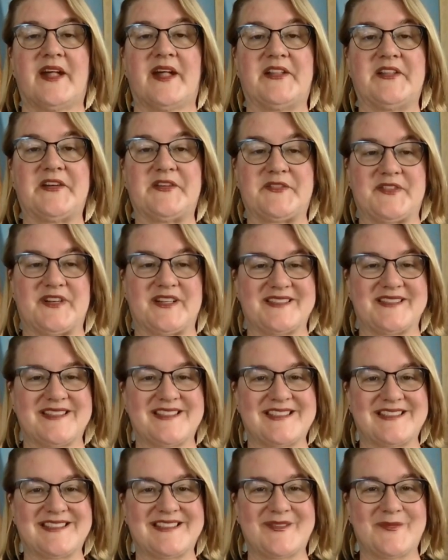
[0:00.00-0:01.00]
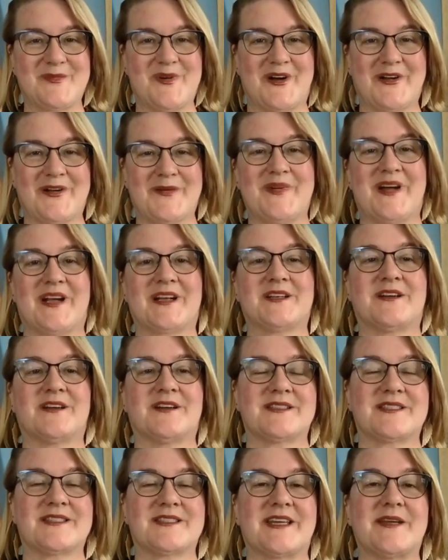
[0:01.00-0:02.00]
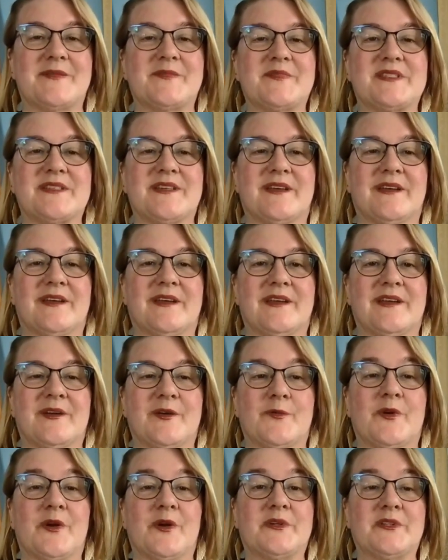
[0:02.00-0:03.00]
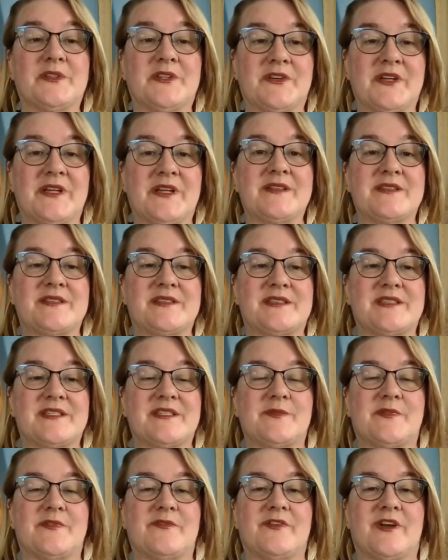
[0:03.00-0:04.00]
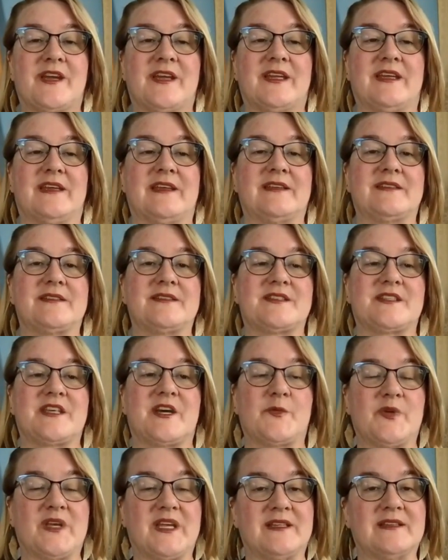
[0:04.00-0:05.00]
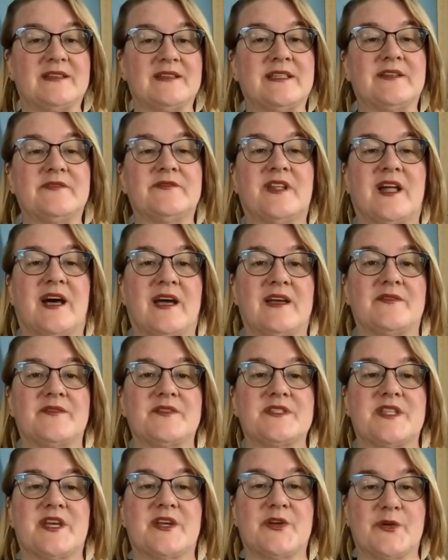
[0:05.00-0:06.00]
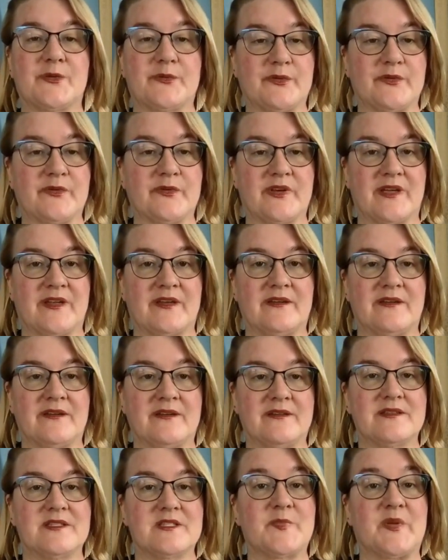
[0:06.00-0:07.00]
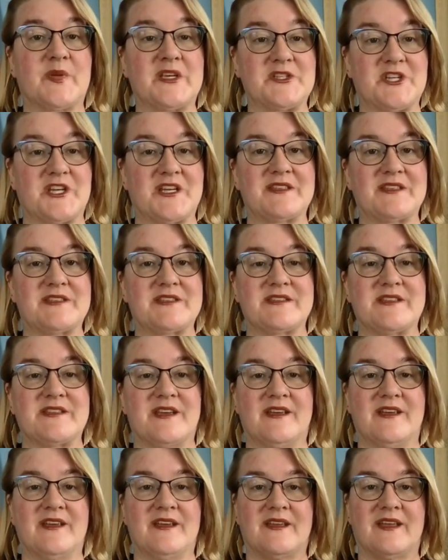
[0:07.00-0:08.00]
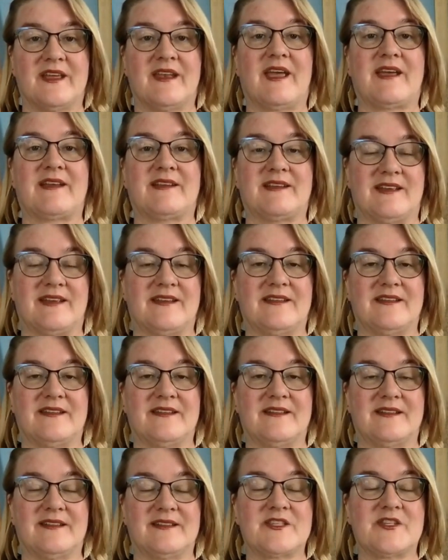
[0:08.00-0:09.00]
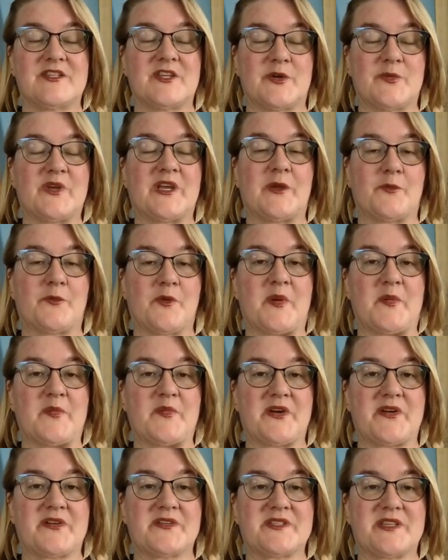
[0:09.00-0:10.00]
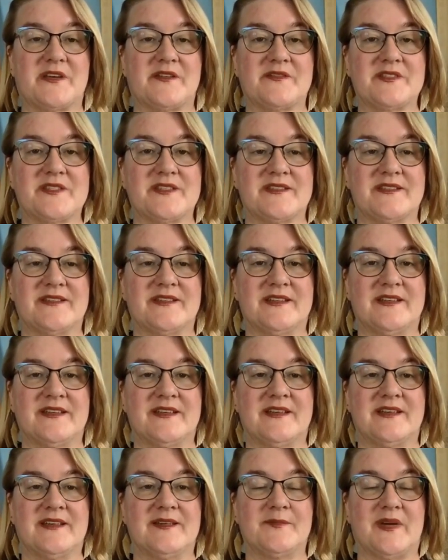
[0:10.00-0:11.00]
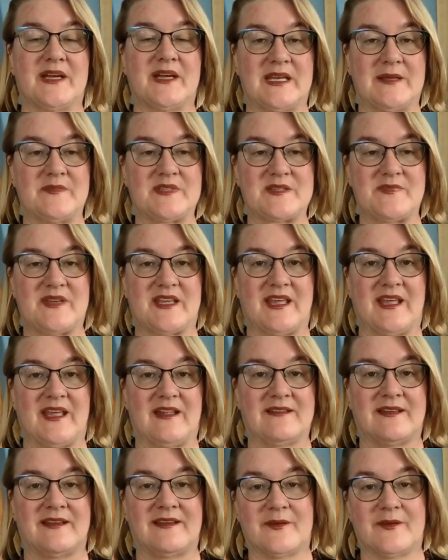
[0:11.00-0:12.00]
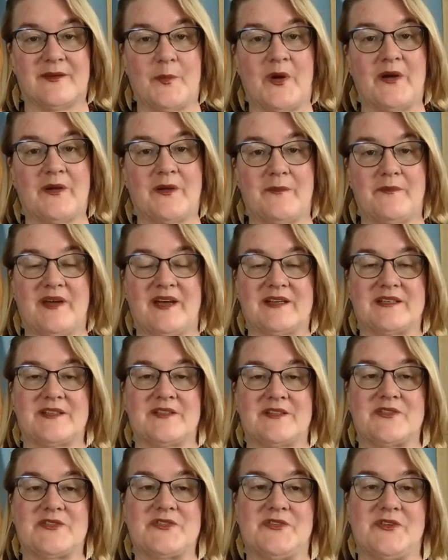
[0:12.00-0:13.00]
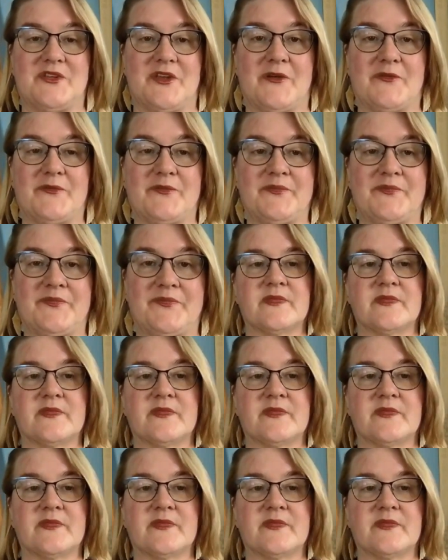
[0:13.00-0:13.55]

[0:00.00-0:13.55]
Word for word: Hello, friends. Welcome back to Heartscapes, where we're learning the system of Reiki so that we can live lives that are rooted, spacious, connected, and so that we can remember ourselves. My name is Michaela. Welcome back to the studio.